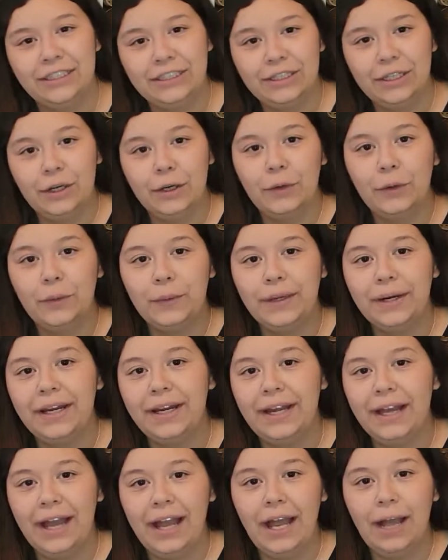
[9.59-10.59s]
So
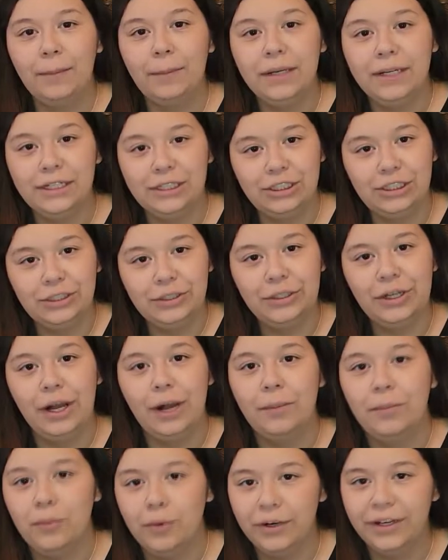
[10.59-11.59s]
I'm gonna show
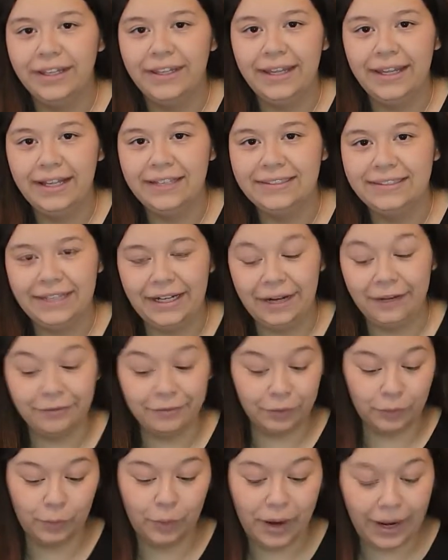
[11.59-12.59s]
y'all more things that
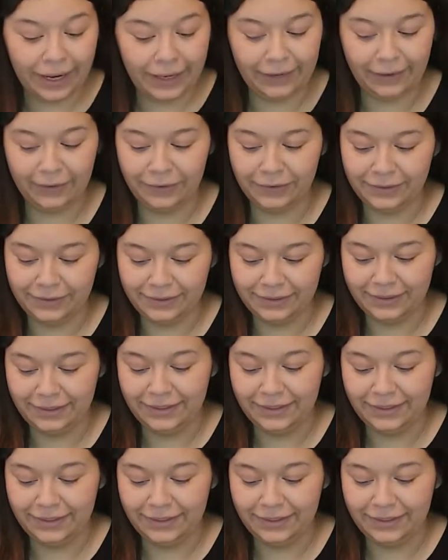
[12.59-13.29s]
I've acquired